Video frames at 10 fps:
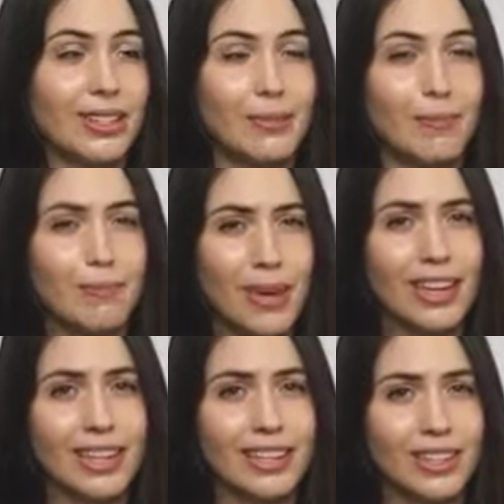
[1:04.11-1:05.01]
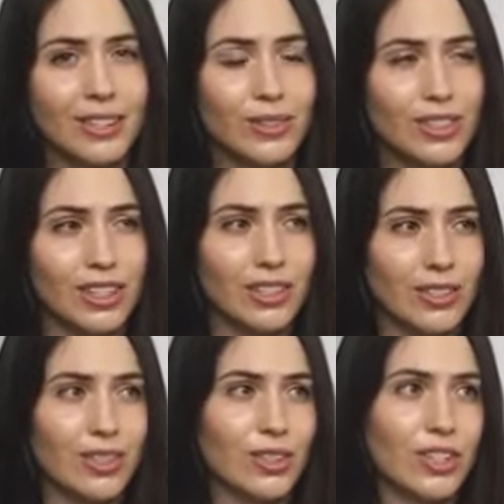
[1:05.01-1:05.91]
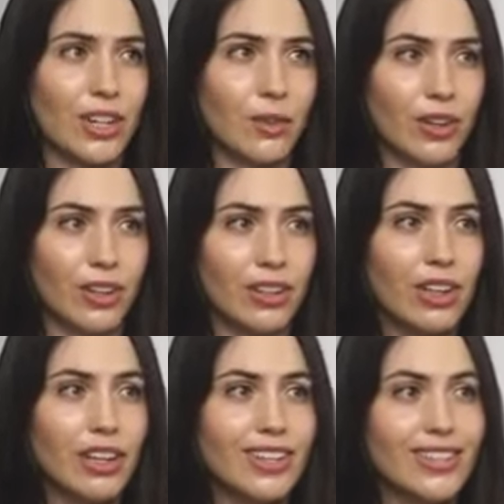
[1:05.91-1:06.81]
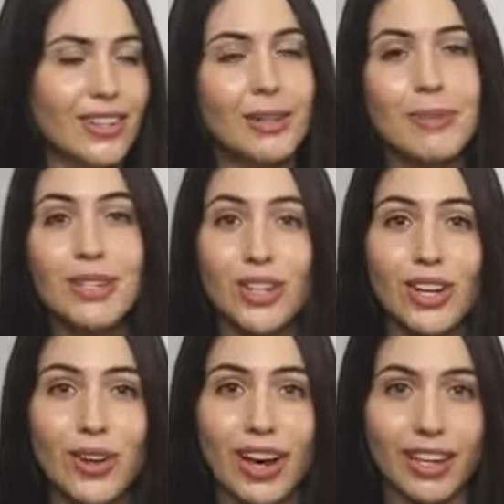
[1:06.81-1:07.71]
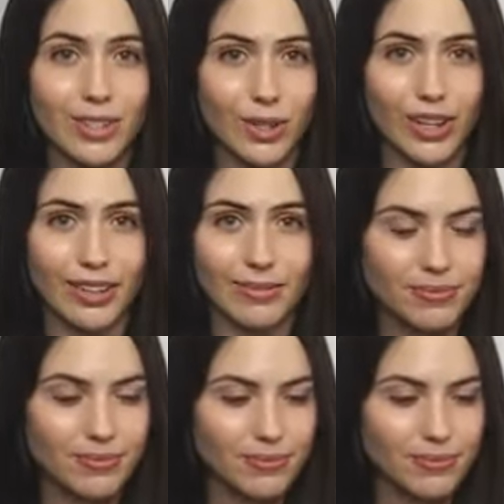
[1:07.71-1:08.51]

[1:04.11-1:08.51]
is begging you to use the chain rule. So let me show you how you do it.